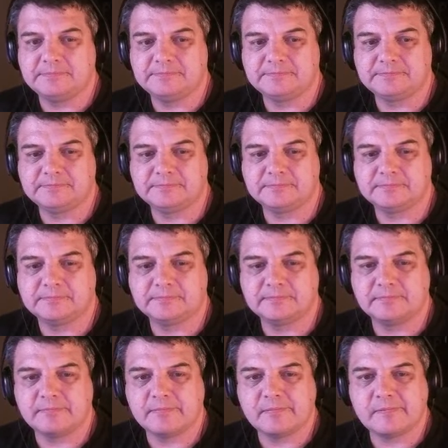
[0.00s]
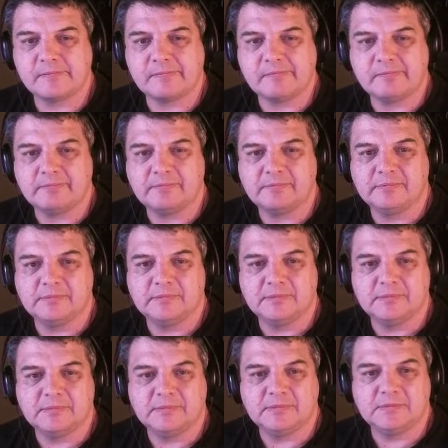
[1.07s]

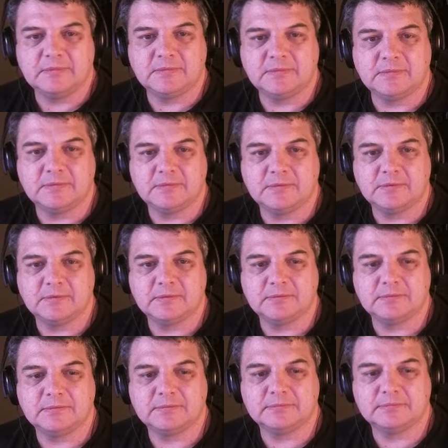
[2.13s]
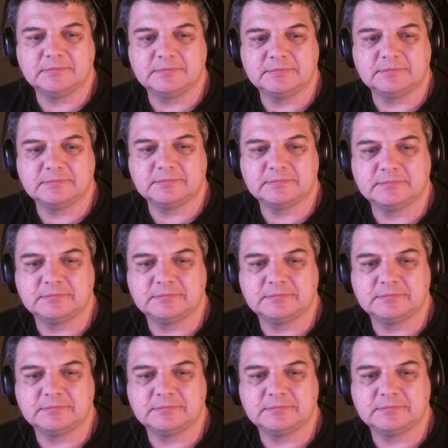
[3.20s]
(not speaking)